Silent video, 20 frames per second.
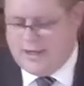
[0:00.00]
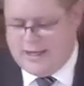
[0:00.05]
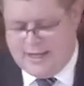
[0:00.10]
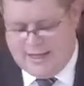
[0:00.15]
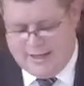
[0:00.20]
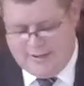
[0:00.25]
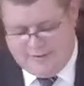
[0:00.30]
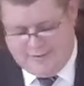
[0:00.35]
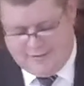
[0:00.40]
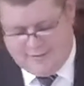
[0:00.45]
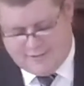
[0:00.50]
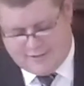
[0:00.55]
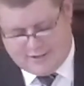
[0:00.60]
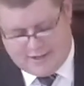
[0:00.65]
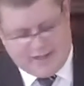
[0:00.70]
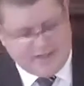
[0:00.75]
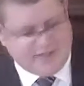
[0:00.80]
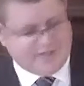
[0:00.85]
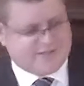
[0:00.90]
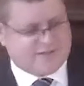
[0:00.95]
And in the
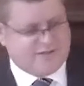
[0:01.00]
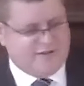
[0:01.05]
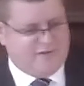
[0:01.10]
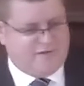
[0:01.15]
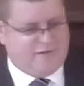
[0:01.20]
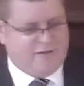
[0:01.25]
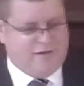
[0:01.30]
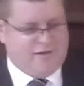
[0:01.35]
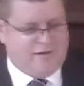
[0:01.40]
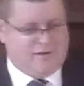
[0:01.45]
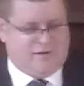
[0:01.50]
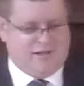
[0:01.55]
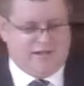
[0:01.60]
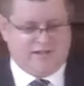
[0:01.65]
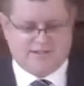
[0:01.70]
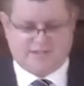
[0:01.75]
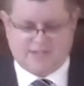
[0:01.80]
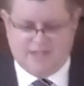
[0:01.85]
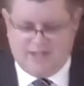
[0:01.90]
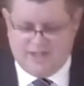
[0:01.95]
case of
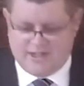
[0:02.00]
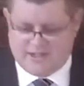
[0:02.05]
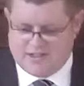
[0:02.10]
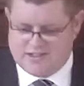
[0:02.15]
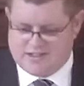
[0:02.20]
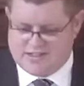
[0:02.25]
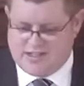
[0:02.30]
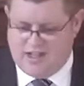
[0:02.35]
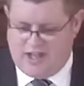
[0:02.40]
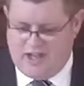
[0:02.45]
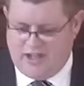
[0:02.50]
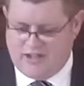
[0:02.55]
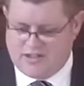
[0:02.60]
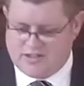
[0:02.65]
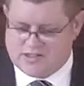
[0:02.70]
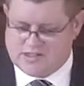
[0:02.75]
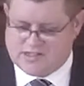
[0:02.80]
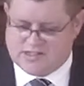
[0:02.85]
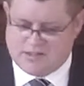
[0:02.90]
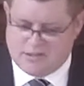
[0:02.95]
things like
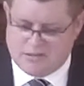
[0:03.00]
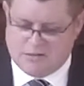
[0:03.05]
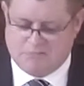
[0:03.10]
science,